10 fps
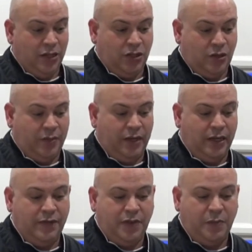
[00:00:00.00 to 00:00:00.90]
So I'm gonna
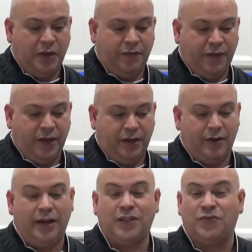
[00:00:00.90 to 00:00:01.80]
leave the beef
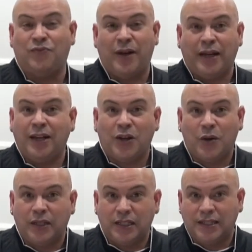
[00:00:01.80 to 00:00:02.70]
here, it's ready to go
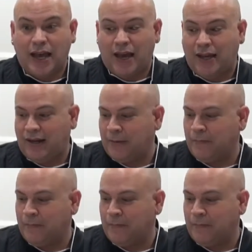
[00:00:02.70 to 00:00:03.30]
on the side.